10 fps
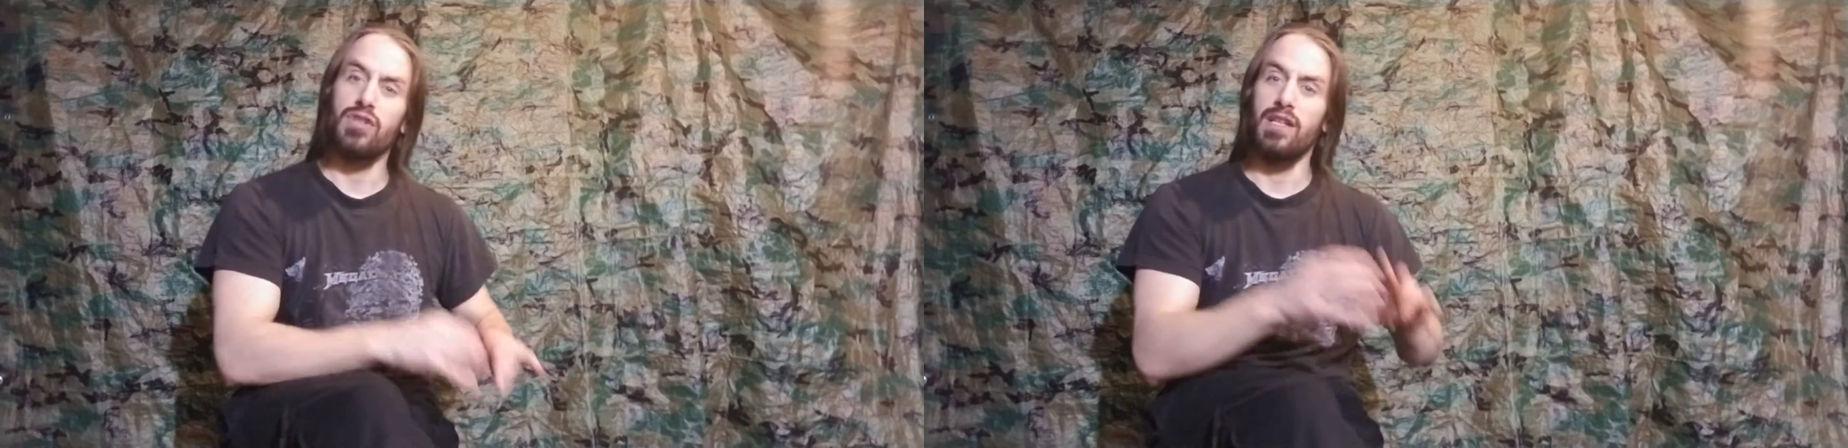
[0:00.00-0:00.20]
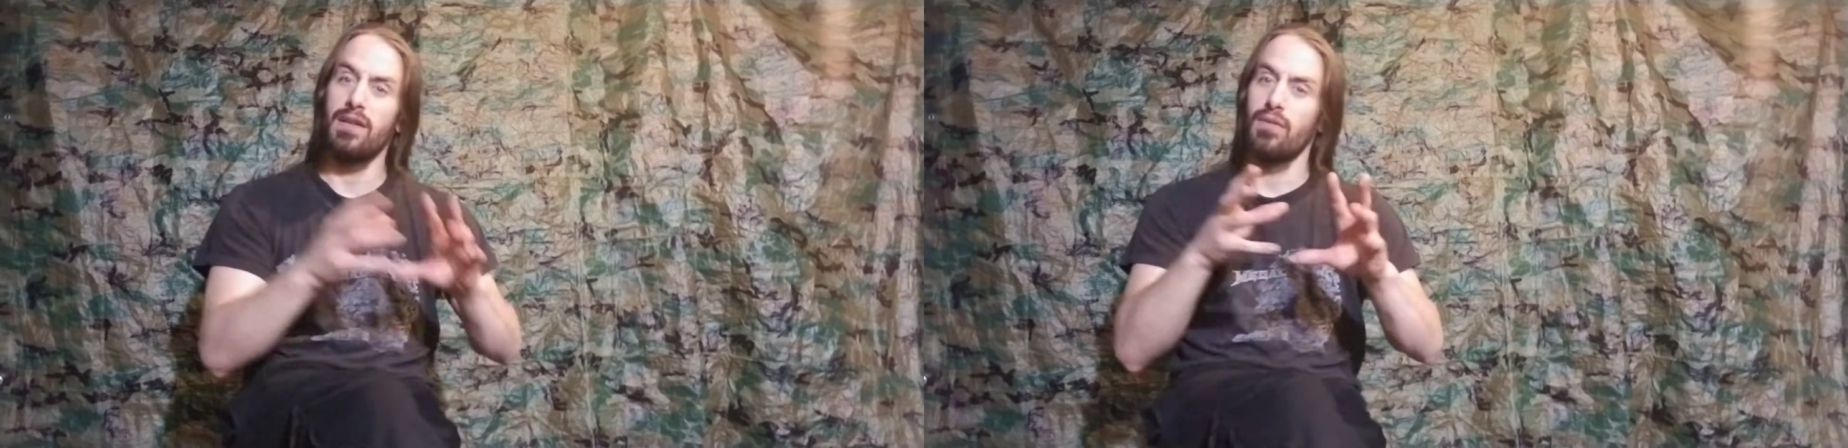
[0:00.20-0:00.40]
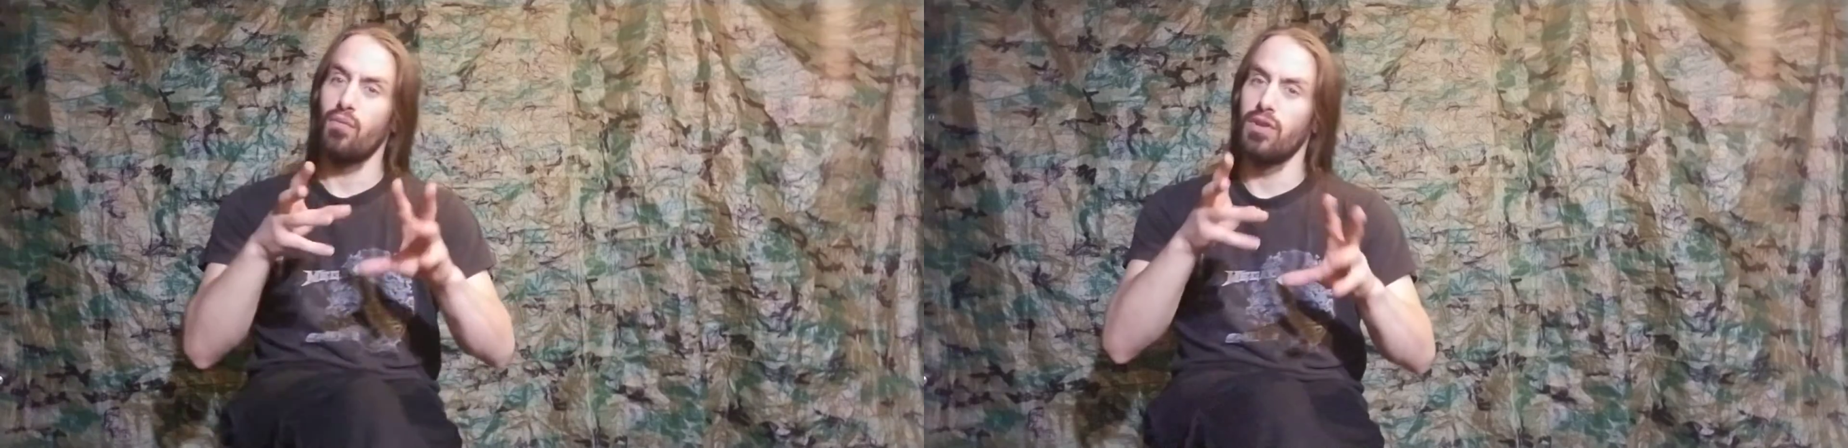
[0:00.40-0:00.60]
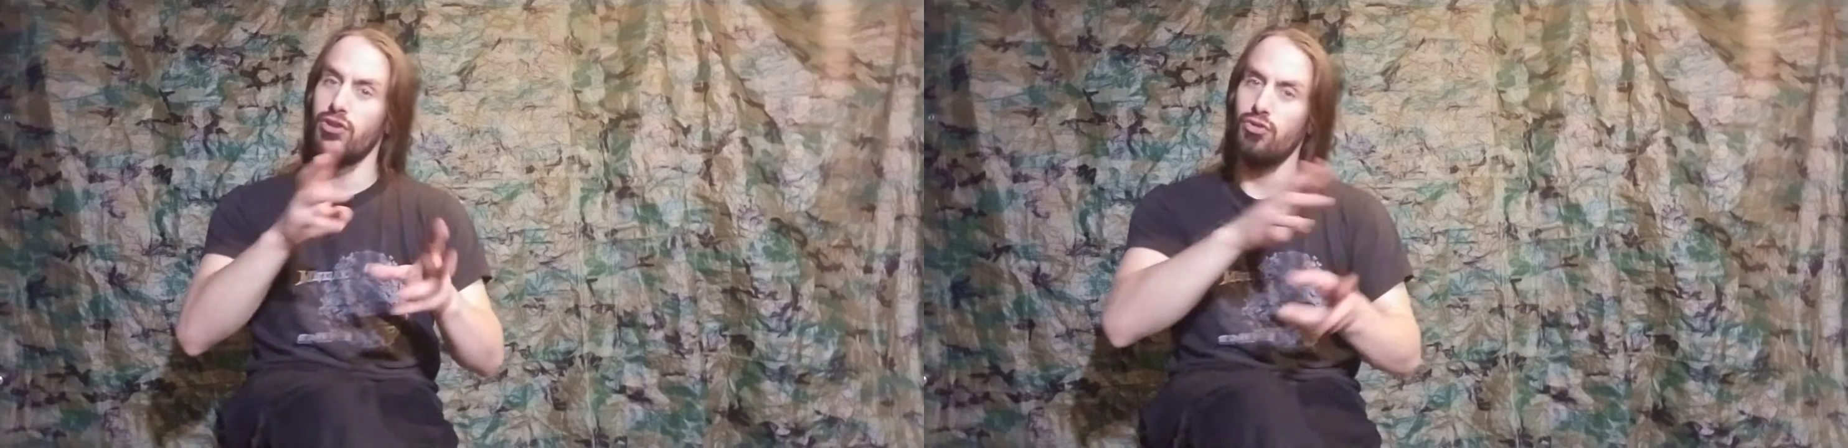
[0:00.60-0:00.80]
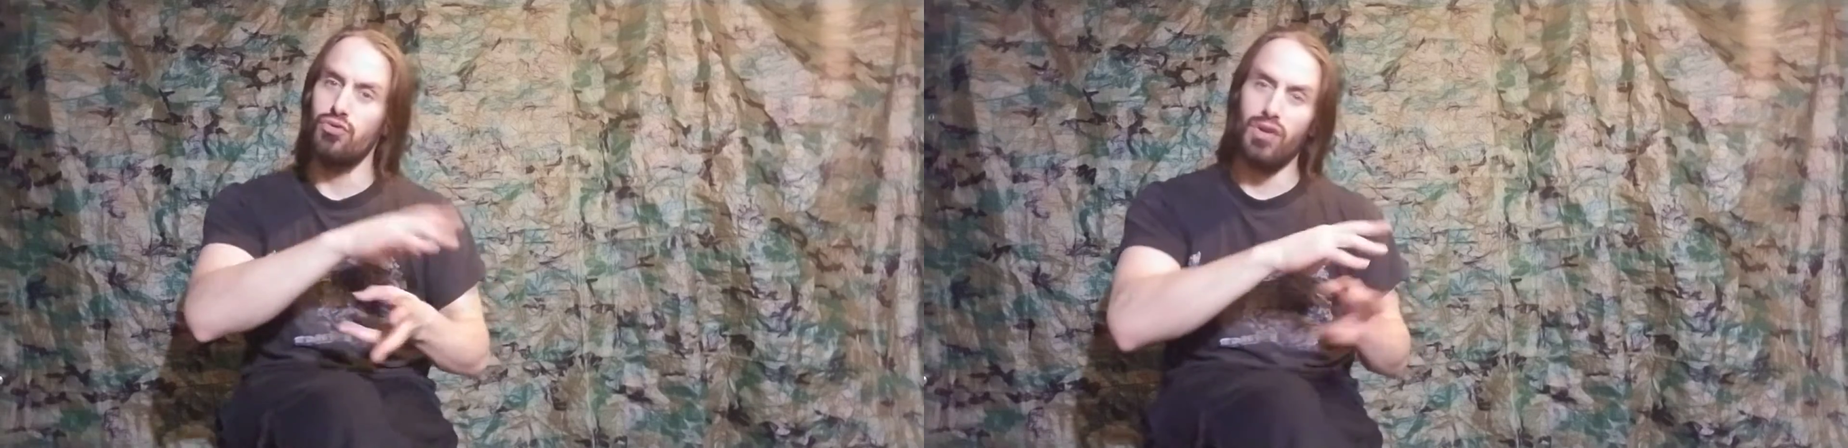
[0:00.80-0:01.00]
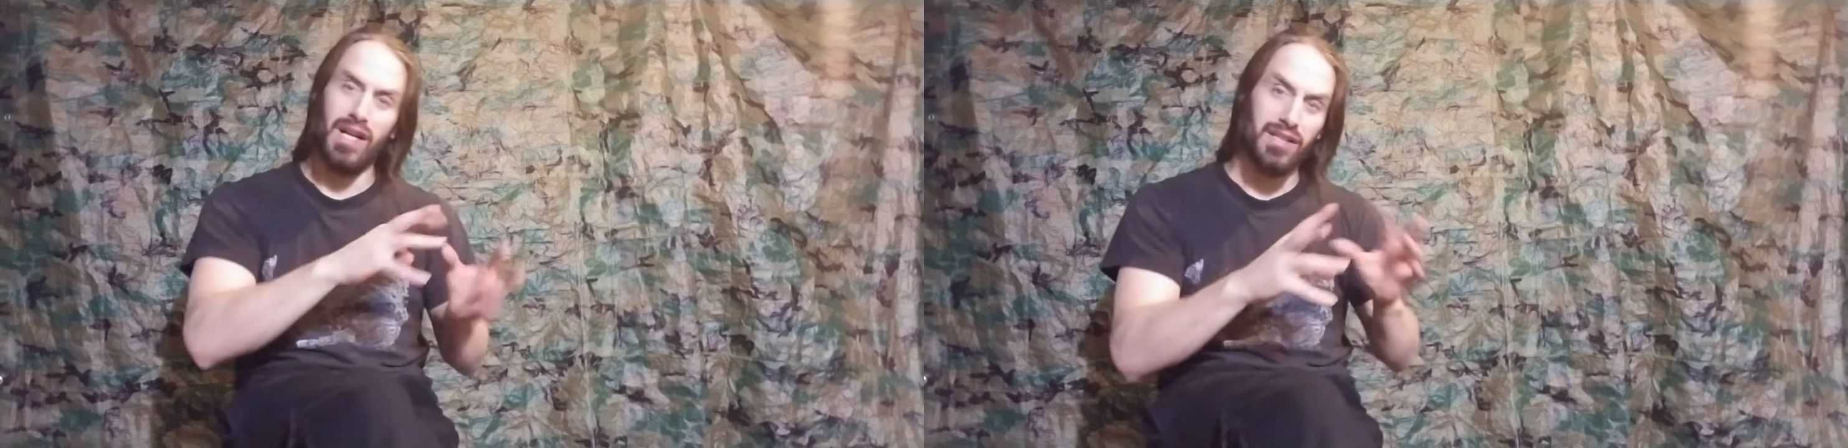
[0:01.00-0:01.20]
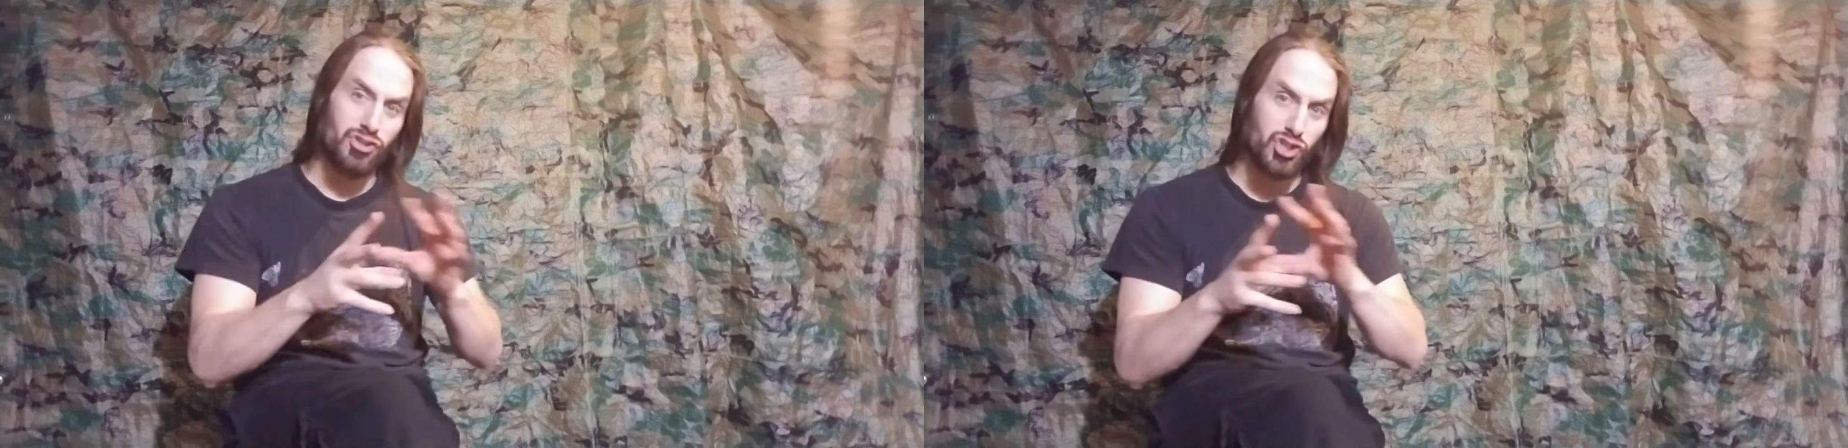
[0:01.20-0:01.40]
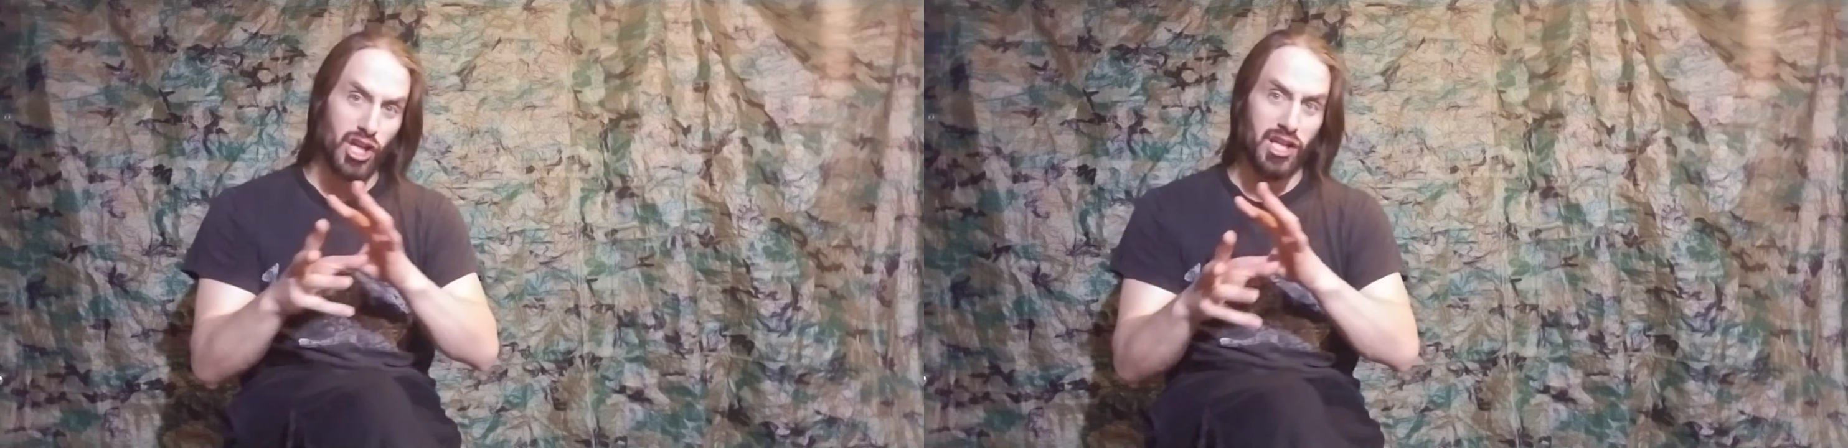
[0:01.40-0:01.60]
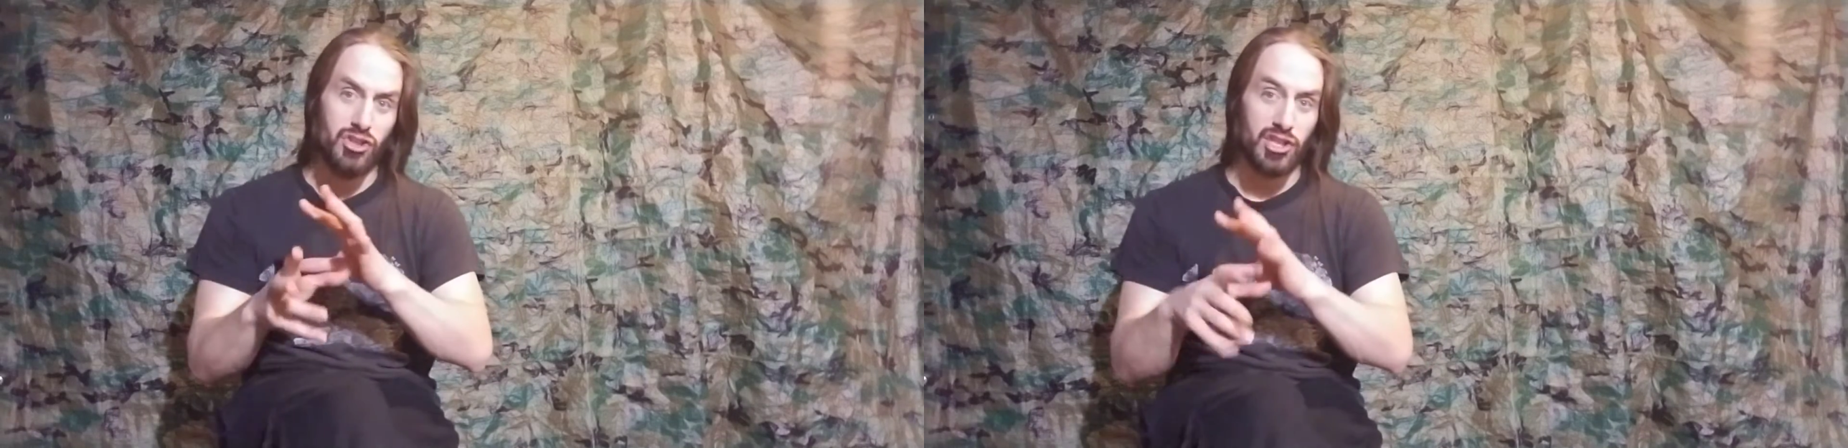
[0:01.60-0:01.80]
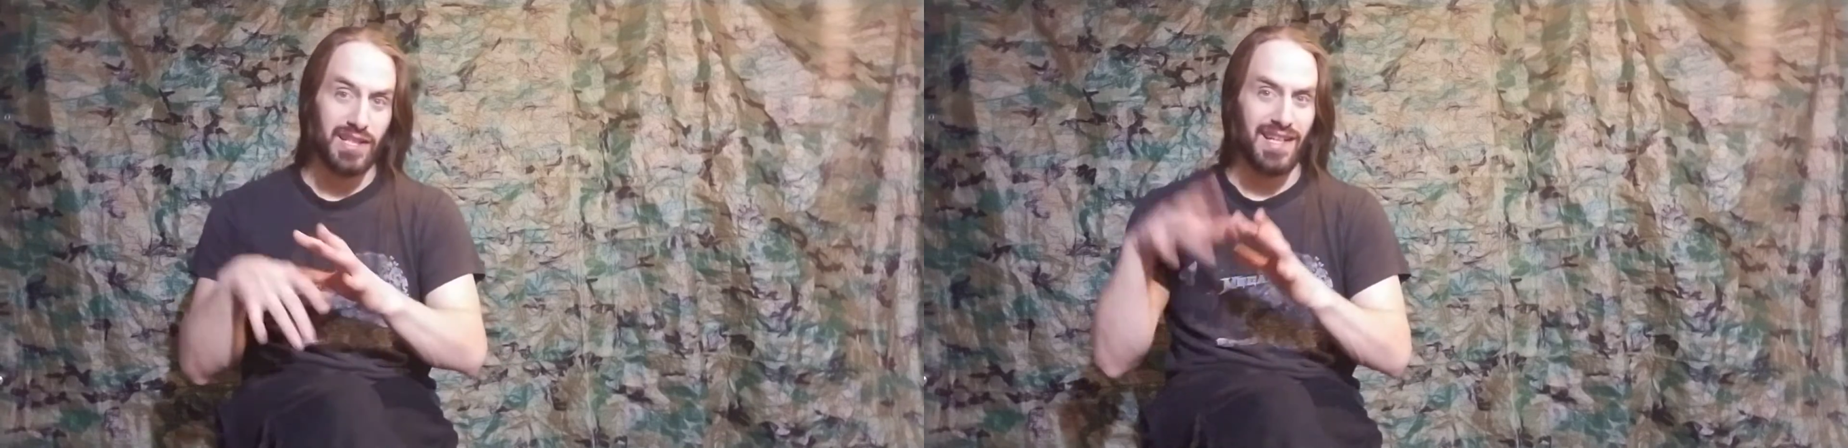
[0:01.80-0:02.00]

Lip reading: and when you try to change it,